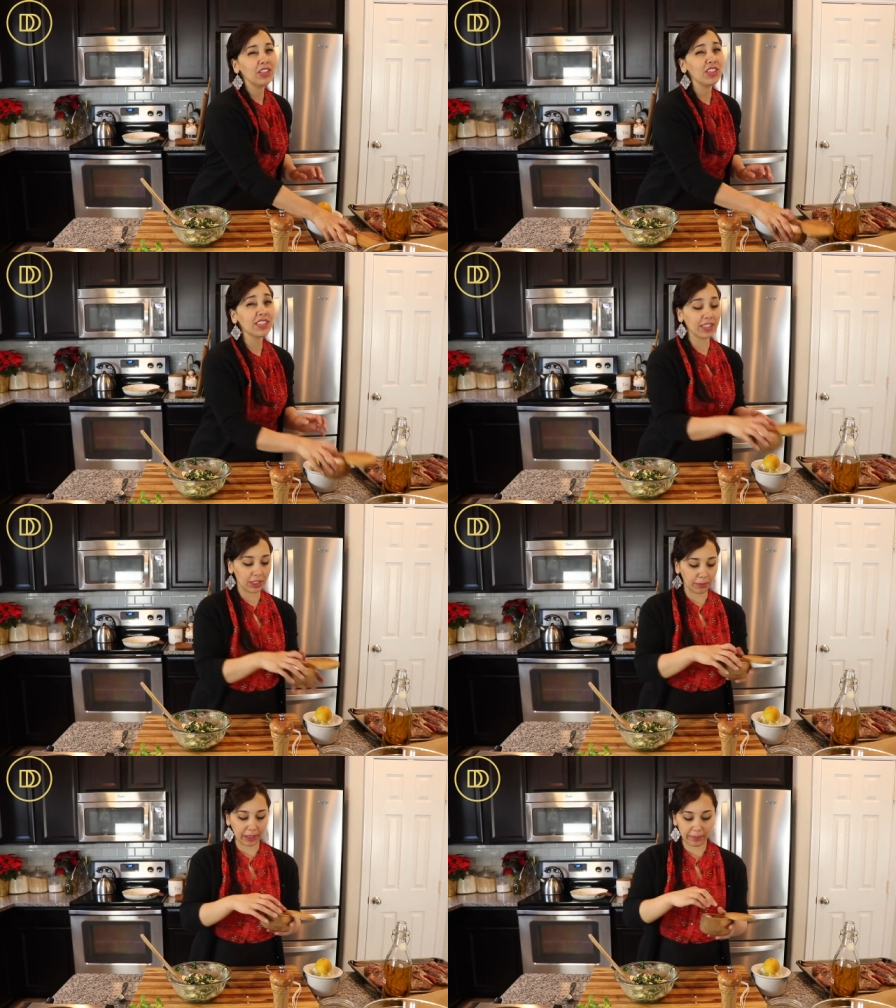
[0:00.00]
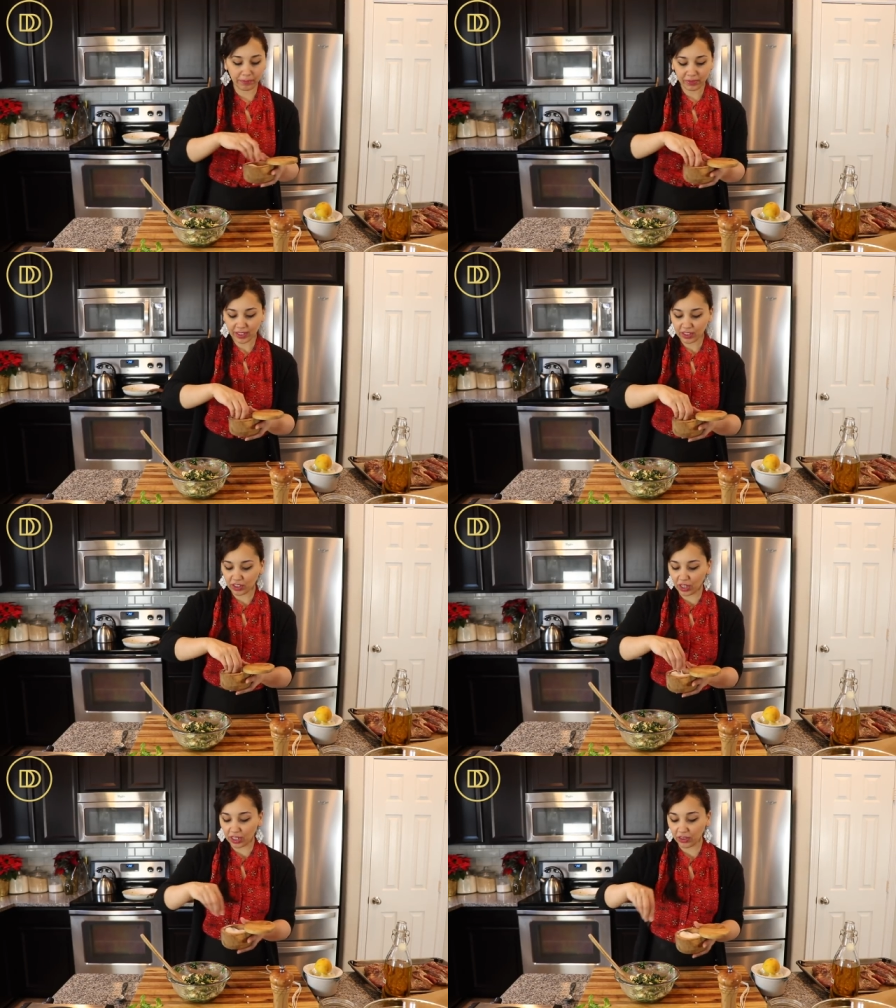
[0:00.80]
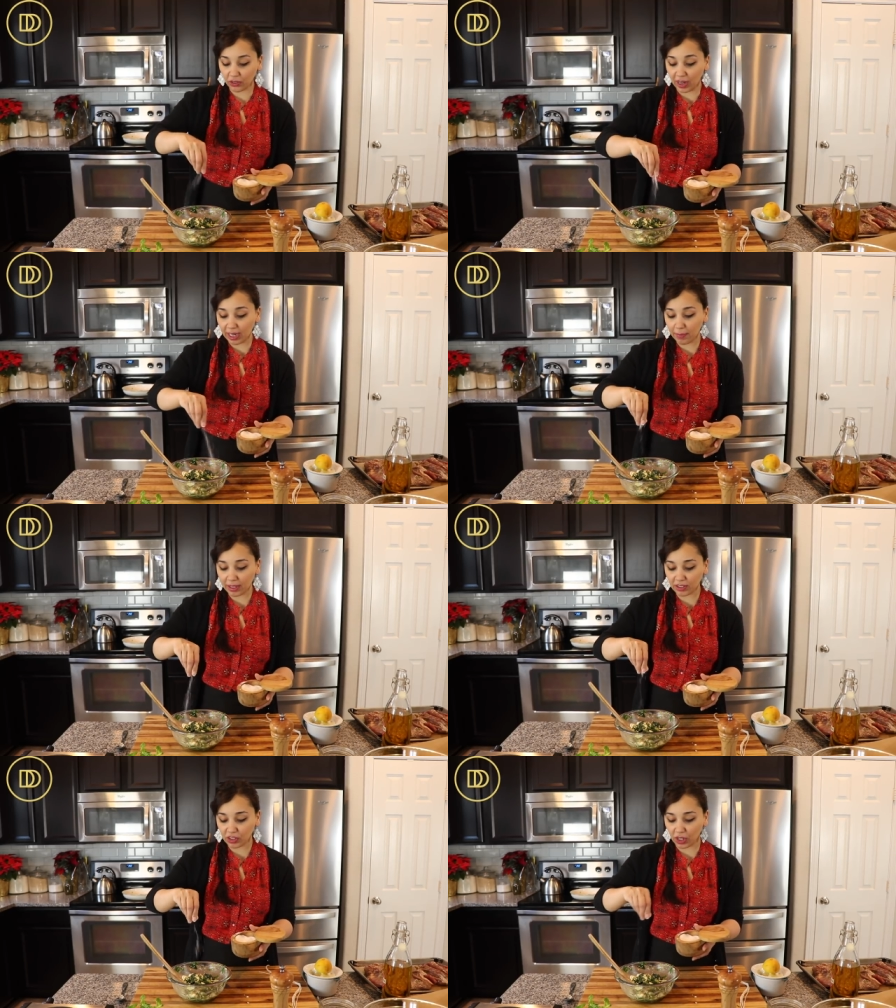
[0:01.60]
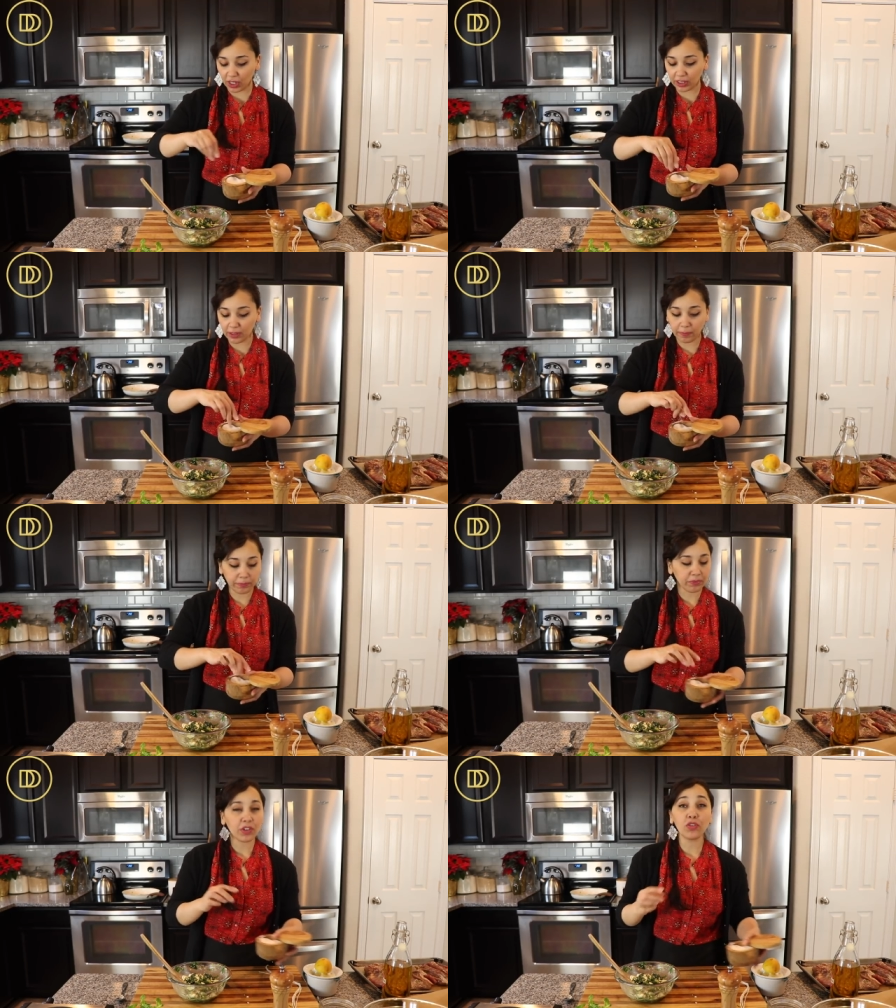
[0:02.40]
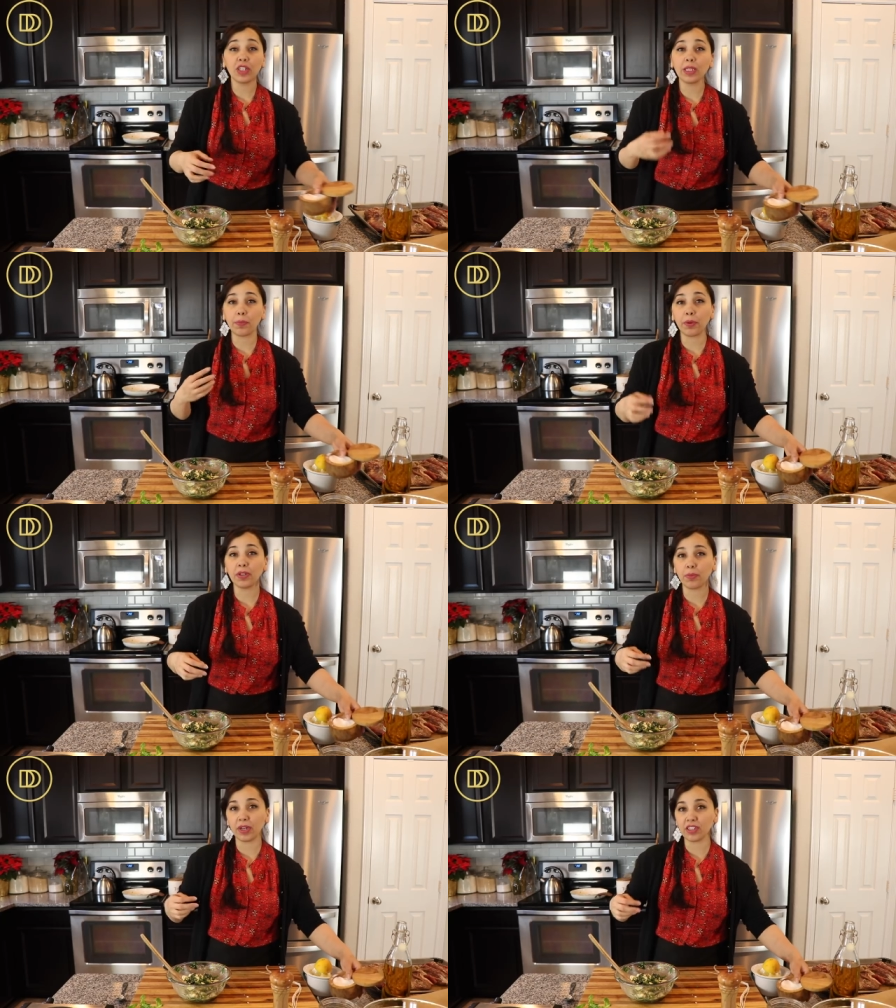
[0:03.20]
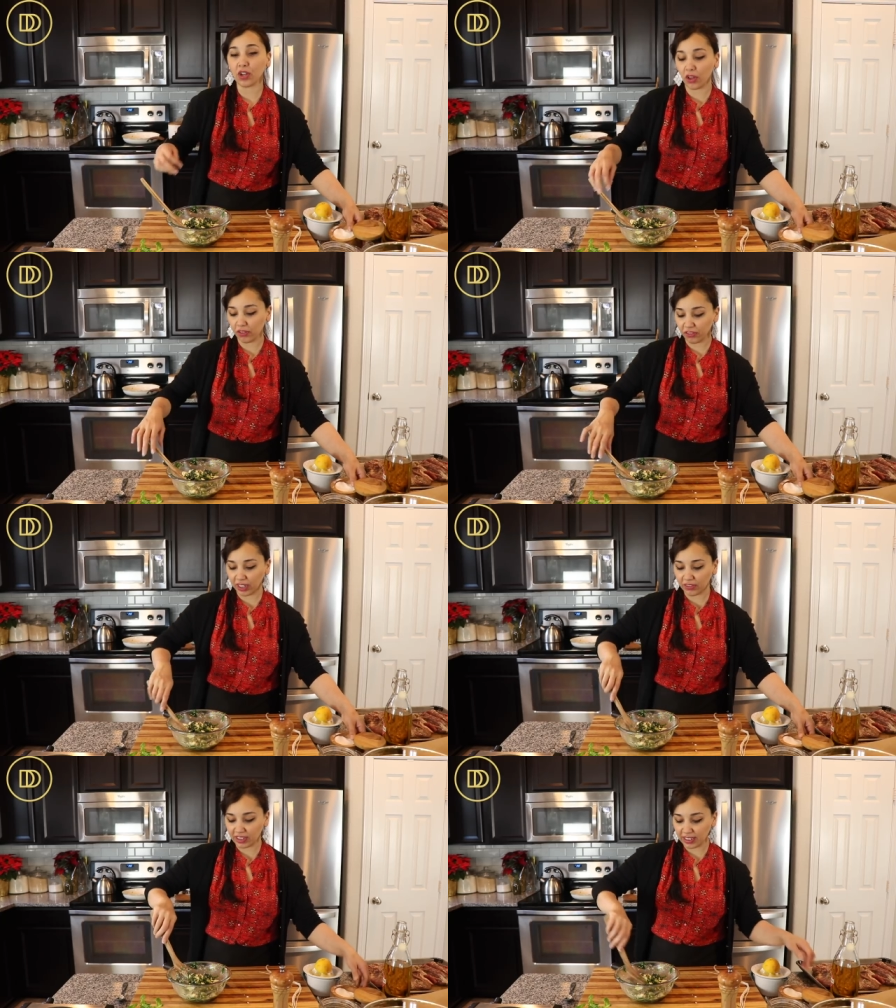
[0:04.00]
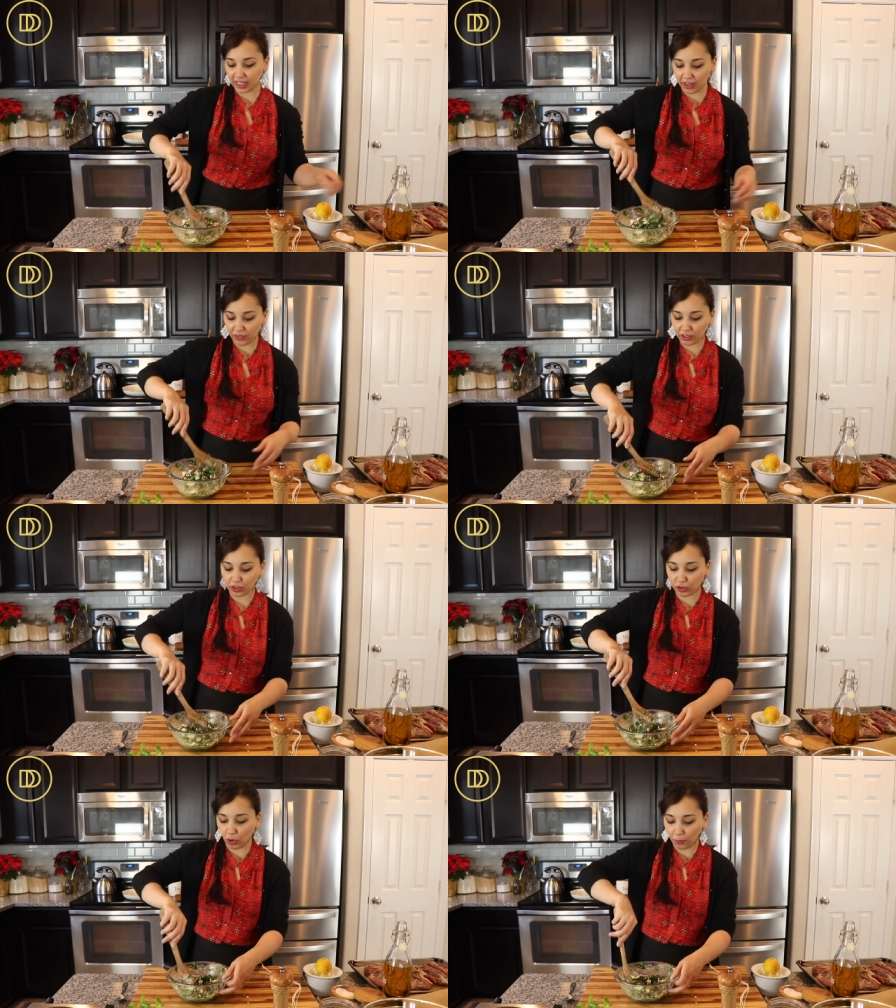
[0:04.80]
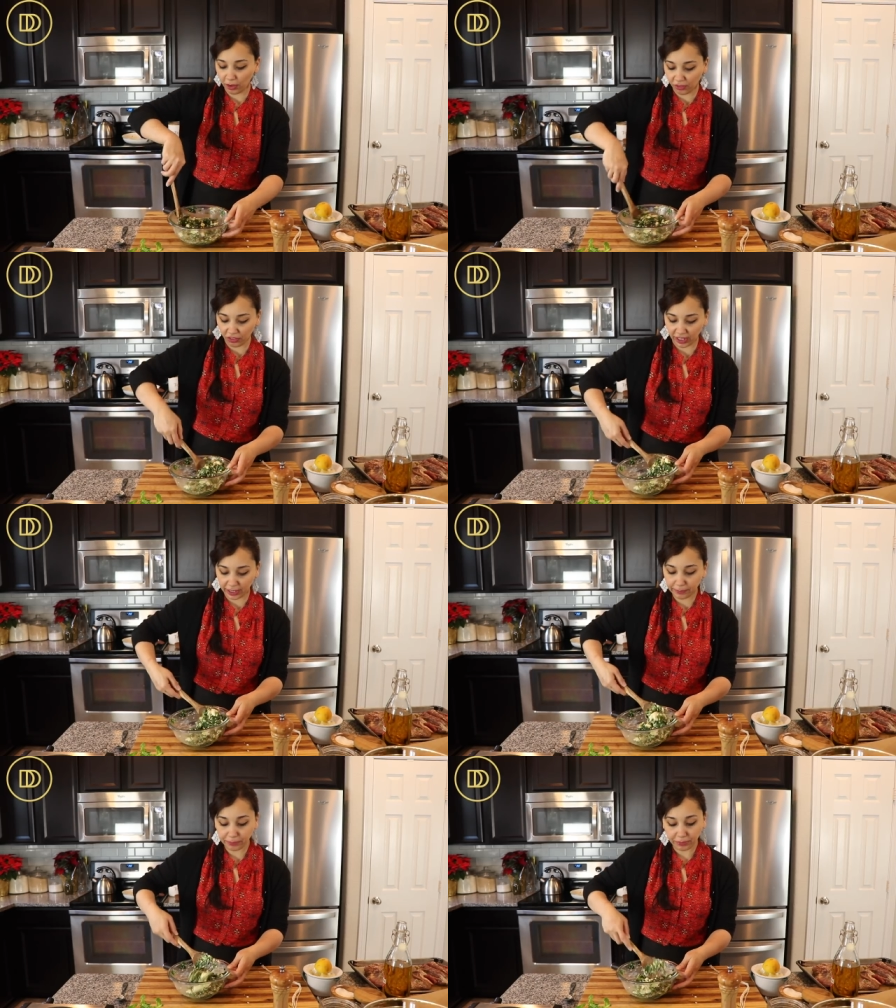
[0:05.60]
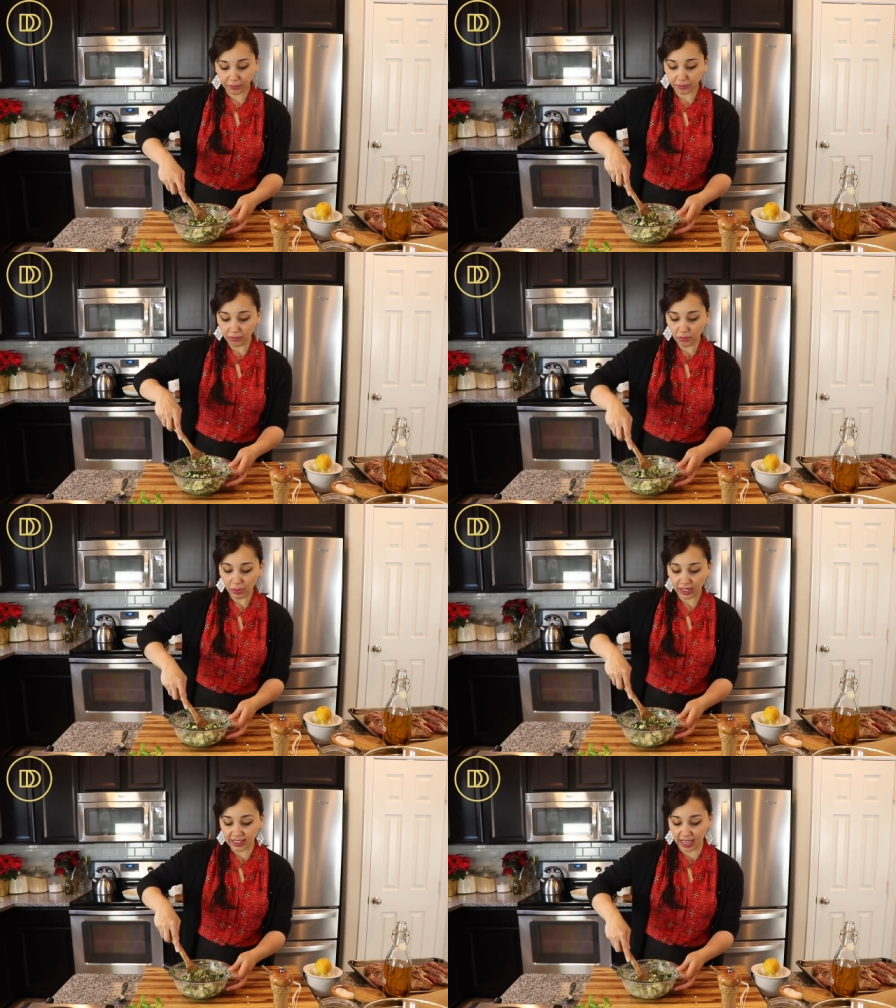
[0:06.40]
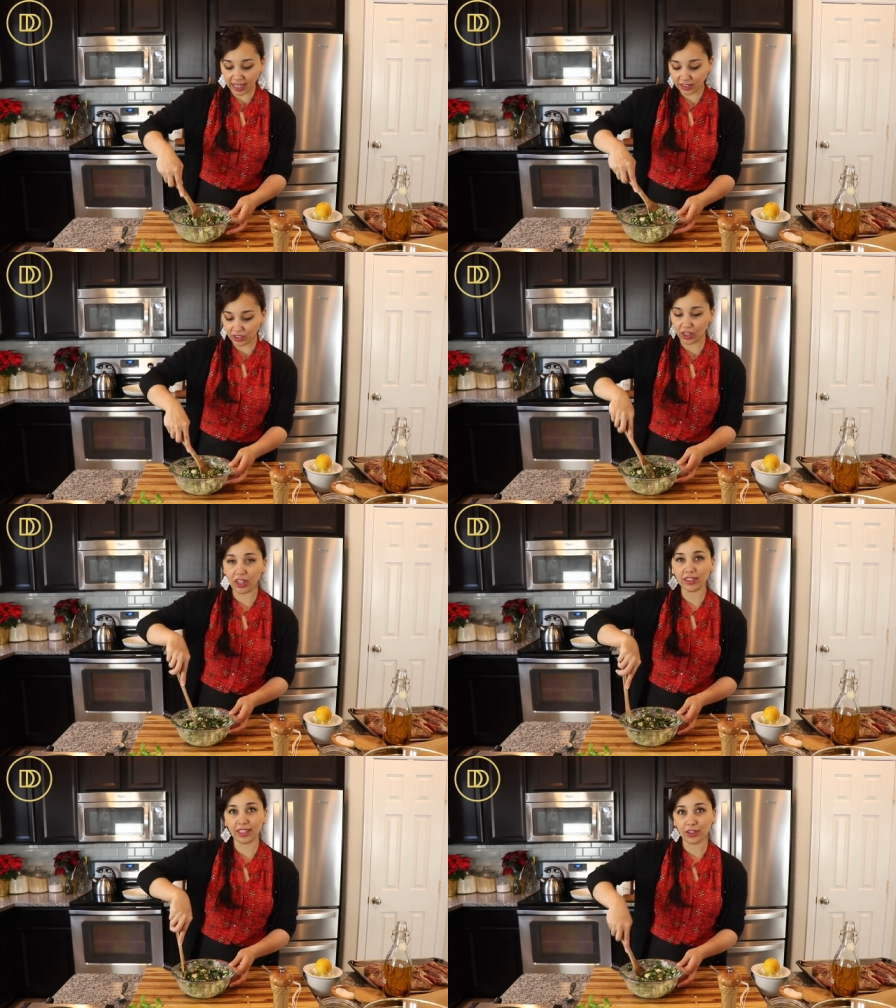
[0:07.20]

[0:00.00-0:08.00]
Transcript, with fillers: Just a little bit. Salt, the right amount of salt, really put, brings all the flavors together, so don't be afraid to add salt.